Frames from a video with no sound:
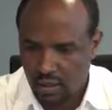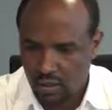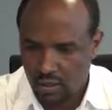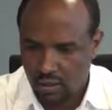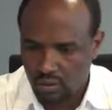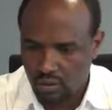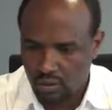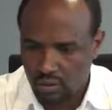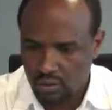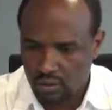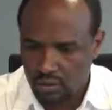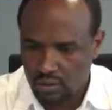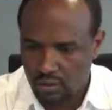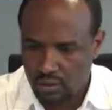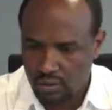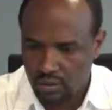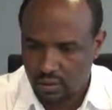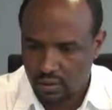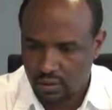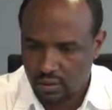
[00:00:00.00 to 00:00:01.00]

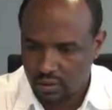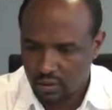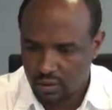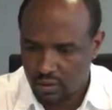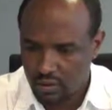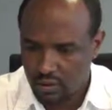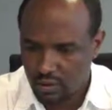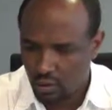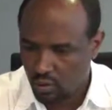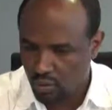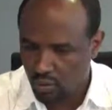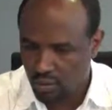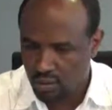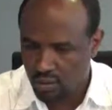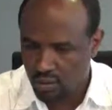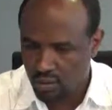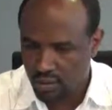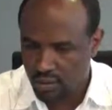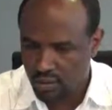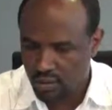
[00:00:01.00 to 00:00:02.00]
or
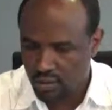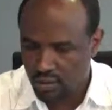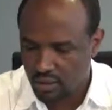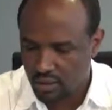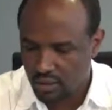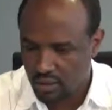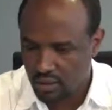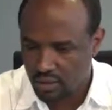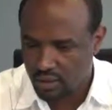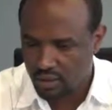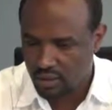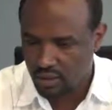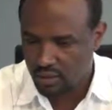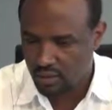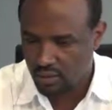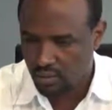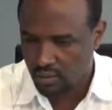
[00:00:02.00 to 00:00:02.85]
spate irrigation